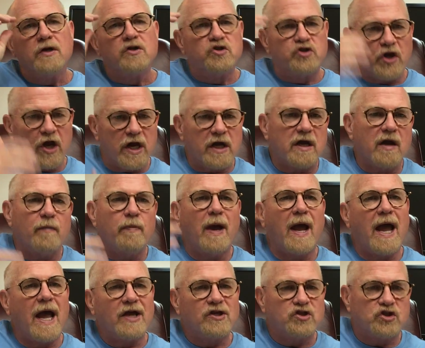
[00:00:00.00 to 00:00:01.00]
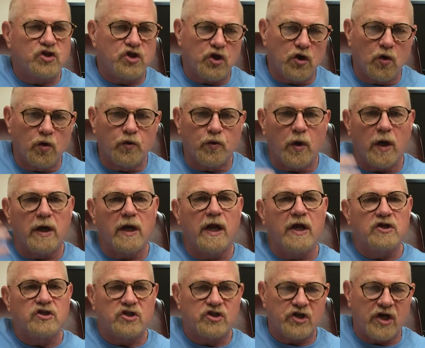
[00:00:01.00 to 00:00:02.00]
Jacob has children,
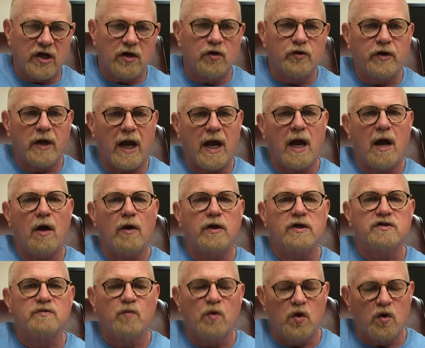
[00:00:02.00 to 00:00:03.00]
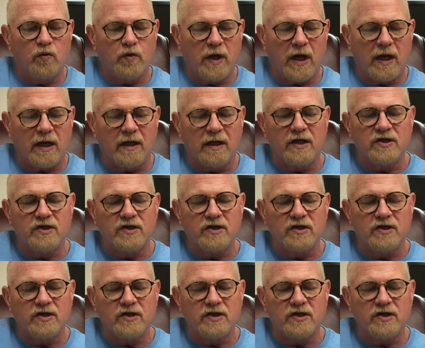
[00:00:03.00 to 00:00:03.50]
he's settled down, he's moved in.